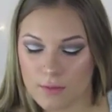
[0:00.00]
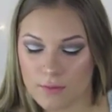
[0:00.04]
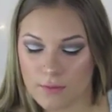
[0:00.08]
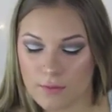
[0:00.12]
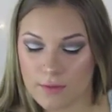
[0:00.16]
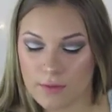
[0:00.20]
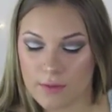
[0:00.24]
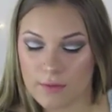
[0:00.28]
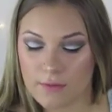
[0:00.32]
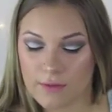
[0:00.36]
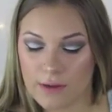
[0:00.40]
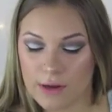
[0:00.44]

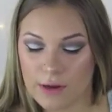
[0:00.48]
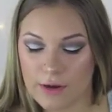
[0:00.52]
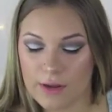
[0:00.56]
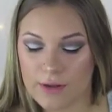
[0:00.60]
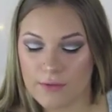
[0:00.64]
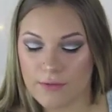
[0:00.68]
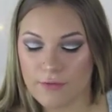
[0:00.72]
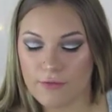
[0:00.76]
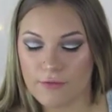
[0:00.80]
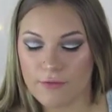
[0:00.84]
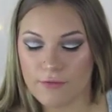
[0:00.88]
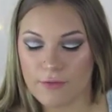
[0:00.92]
for the
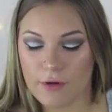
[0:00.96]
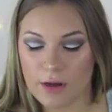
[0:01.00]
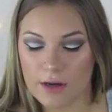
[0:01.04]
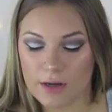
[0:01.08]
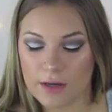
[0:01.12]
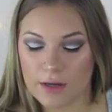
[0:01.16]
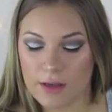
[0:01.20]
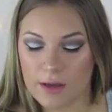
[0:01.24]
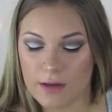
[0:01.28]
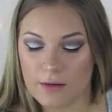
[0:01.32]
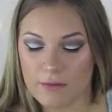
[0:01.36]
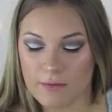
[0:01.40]
very
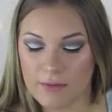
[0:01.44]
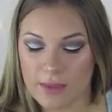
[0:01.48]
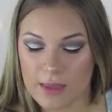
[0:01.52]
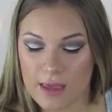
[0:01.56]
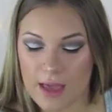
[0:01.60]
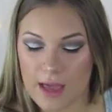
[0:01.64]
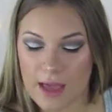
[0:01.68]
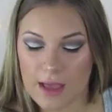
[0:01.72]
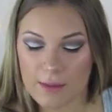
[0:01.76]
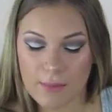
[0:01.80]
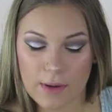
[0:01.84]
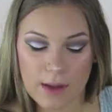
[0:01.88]
front of
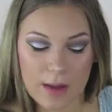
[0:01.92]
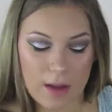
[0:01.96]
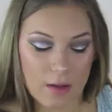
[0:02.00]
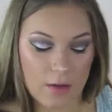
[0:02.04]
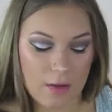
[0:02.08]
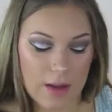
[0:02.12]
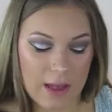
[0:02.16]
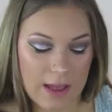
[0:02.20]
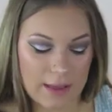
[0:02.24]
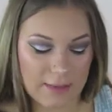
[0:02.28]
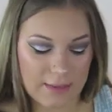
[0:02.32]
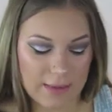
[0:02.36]
the
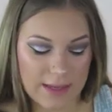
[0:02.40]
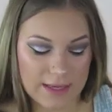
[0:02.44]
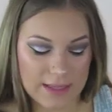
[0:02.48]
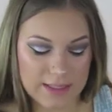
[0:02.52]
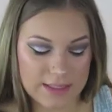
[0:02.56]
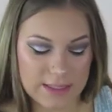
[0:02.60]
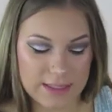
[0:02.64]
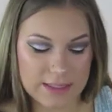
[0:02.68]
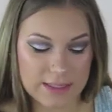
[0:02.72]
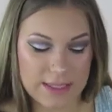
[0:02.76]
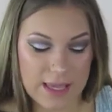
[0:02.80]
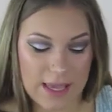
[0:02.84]
eyebrow I like
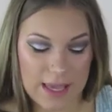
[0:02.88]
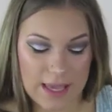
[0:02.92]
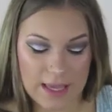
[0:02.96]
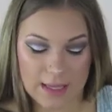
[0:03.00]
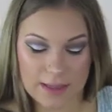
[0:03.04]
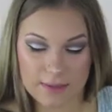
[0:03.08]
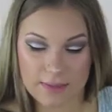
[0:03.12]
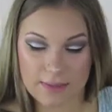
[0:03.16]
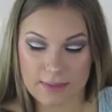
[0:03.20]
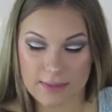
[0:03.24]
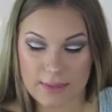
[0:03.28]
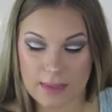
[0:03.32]
to take
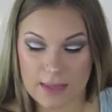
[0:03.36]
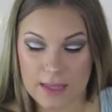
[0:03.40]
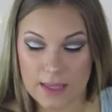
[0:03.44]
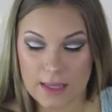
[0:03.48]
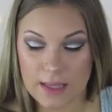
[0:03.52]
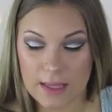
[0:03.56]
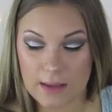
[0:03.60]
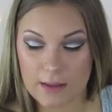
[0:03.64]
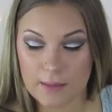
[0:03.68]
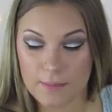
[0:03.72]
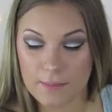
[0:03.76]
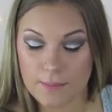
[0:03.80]

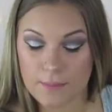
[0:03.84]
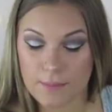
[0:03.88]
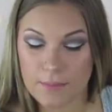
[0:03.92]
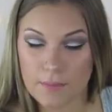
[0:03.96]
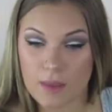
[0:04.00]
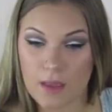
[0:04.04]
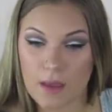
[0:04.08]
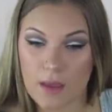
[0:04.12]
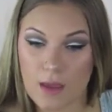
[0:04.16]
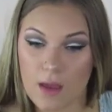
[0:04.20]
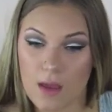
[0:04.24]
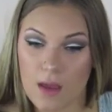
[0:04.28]
the
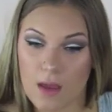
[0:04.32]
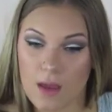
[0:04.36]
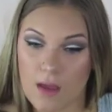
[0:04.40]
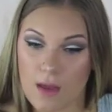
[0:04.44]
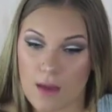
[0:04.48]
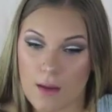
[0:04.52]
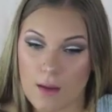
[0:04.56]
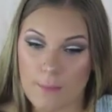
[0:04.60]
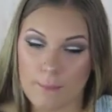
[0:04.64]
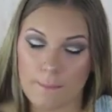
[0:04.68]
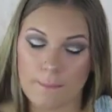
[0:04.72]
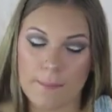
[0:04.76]

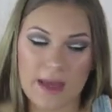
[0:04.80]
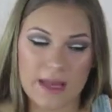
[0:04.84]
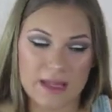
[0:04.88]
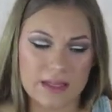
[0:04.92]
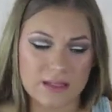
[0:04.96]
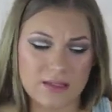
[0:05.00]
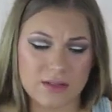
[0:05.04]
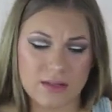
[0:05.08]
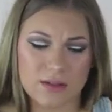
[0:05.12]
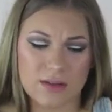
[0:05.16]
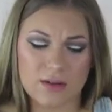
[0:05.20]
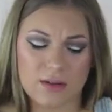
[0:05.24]

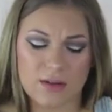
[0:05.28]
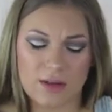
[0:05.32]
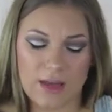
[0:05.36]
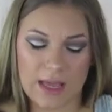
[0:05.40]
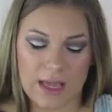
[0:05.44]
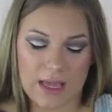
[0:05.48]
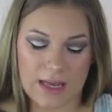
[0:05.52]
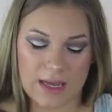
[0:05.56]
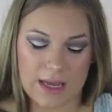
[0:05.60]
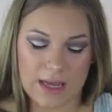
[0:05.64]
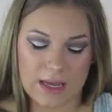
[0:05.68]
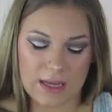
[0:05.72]
pencil
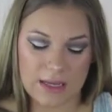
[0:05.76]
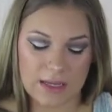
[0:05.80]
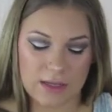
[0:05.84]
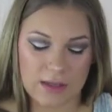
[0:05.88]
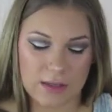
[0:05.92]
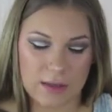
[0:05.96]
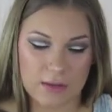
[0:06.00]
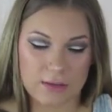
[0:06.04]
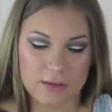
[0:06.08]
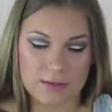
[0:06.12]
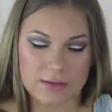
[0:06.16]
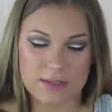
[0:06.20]
and I
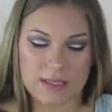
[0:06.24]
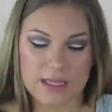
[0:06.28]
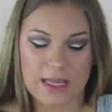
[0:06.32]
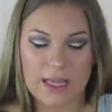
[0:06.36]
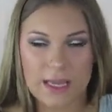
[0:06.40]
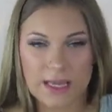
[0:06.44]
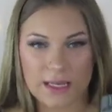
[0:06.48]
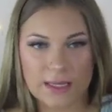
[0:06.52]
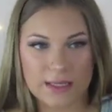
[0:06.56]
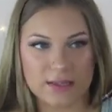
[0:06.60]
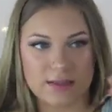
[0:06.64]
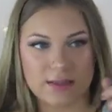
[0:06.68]
use the
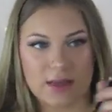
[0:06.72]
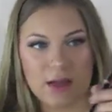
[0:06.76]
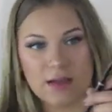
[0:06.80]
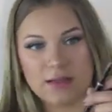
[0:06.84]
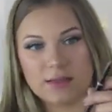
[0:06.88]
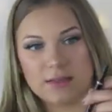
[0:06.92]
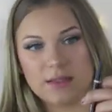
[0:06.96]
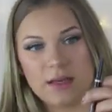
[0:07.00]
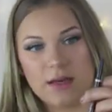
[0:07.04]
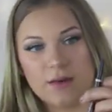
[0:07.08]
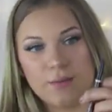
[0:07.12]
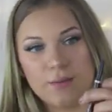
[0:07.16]

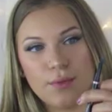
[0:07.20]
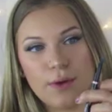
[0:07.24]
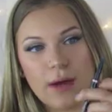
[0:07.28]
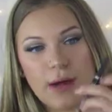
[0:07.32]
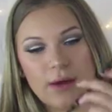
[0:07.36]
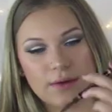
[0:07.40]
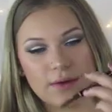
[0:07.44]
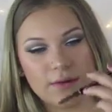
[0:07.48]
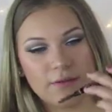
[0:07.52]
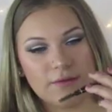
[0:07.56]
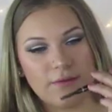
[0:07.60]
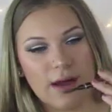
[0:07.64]
Anastasia
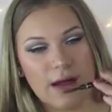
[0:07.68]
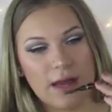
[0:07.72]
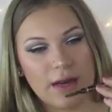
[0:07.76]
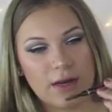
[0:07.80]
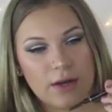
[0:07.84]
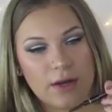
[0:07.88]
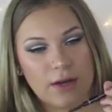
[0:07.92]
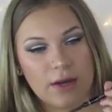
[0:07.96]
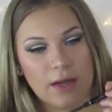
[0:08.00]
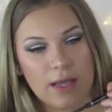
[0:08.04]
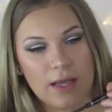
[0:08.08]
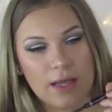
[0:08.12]
Brow
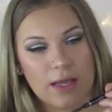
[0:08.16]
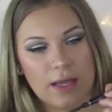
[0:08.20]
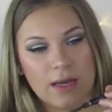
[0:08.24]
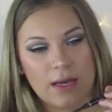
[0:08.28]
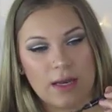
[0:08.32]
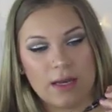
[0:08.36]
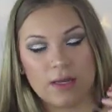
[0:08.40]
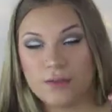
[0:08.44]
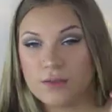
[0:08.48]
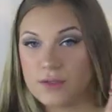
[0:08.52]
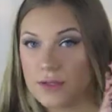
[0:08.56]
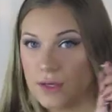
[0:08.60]
Definer
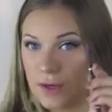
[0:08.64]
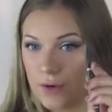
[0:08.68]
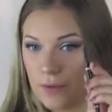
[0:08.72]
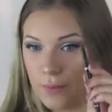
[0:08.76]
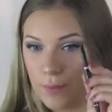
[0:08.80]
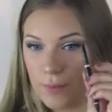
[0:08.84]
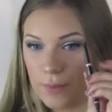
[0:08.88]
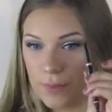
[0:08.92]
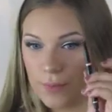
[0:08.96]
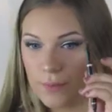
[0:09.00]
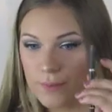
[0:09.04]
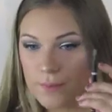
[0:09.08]
in
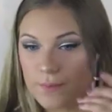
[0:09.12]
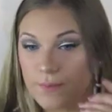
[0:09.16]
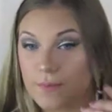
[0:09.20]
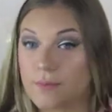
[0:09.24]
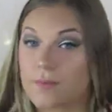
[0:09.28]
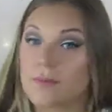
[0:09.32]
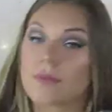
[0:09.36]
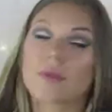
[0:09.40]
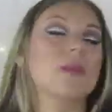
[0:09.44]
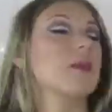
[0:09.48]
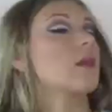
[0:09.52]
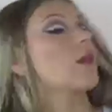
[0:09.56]
Taupe,
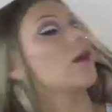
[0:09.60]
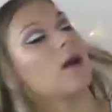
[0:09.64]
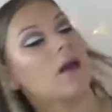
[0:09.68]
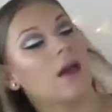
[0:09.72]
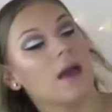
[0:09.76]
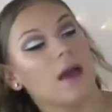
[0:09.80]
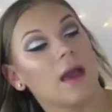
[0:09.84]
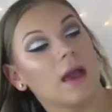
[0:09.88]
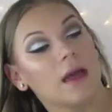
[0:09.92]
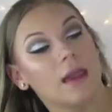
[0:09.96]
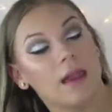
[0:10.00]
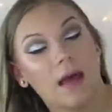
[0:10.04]

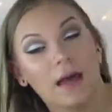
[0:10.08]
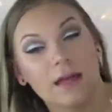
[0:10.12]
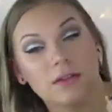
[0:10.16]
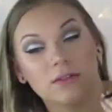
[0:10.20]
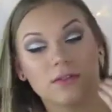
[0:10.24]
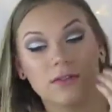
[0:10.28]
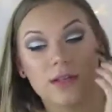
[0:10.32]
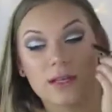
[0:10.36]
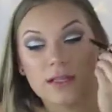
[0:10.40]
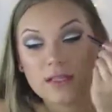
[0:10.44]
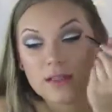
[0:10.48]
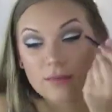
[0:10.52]
and I
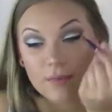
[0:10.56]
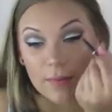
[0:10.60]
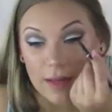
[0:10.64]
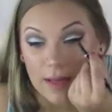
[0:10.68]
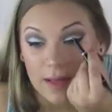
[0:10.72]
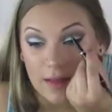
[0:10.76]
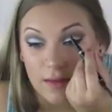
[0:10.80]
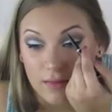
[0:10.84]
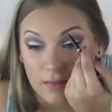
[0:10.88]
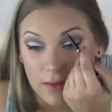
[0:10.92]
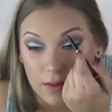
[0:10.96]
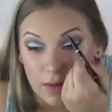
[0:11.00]
just like to
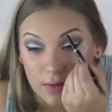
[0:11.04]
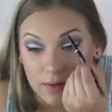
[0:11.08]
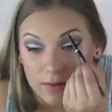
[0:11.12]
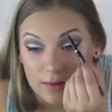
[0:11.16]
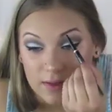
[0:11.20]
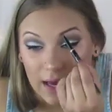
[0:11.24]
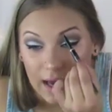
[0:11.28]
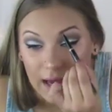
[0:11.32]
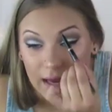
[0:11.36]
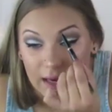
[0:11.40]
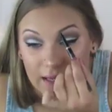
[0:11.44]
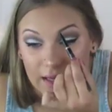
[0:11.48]
make little
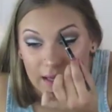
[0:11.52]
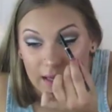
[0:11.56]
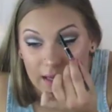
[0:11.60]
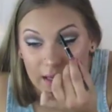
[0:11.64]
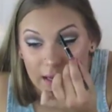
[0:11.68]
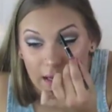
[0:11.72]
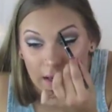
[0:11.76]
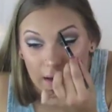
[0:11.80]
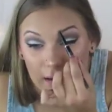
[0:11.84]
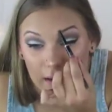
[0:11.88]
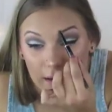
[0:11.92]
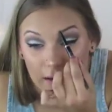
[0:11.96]
tiny
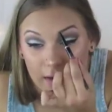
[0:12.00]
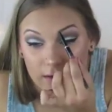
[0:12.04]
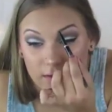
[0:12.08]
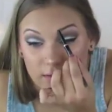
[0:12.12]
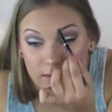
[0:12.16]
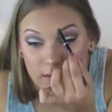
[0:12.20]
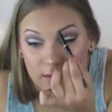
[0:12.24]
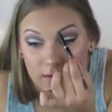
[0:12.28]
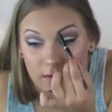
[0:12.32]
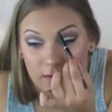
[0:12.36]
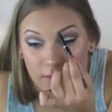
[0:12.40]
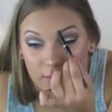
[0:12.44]

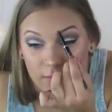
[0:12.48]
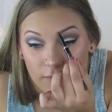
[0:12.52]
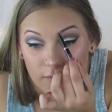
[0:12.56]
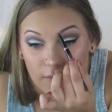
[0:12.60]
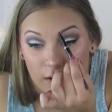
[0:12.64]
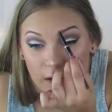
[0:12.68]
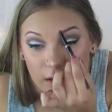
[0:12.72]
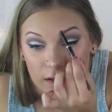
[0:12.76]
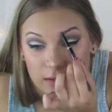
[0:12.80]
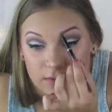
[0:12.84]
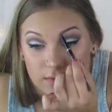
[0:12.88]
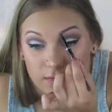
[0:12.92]
hairs in the
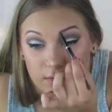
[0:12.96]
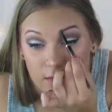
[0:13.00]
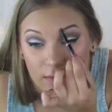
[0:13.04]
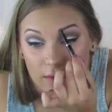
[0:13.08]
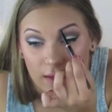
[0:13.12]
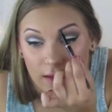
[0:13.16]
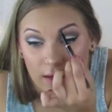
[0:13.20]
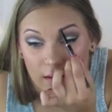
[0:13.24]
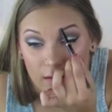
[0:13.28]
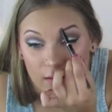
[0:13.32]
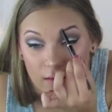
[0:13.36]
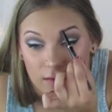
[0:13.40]
front so
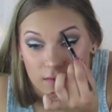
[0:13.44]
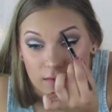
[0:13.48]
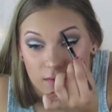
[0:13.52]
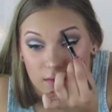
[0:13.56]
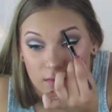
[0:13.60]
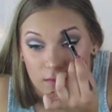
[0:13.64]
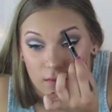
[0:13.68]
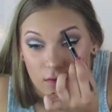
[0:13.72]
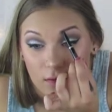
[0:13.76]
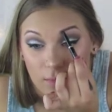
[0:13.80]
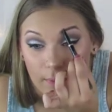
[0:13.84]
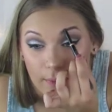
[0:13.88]
that it looks
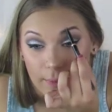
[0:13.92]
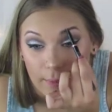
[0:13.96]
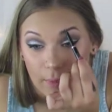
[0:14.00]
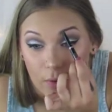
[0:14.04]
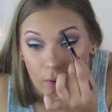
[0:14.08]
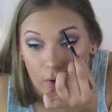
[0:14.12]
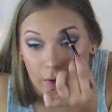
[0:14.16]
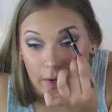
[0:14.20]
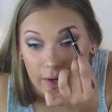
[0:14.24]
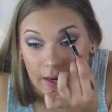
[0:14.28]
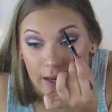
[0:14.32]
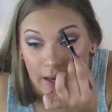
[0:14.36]
a little bit
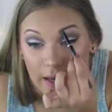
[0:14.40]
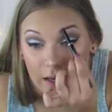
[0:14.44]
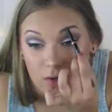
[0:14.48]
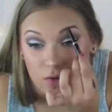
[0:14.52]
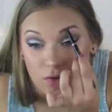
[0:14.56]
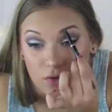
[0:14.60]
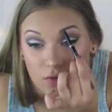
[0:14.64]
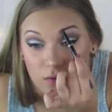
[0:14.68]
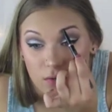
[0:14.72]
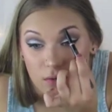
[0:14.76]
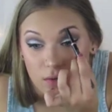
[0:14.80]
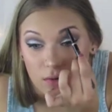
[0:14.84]
more
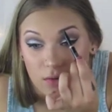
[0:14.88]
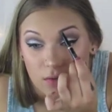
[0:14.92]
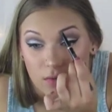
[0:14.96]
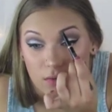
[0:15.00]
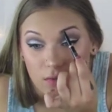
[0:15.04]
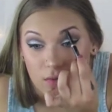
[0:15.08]
natural.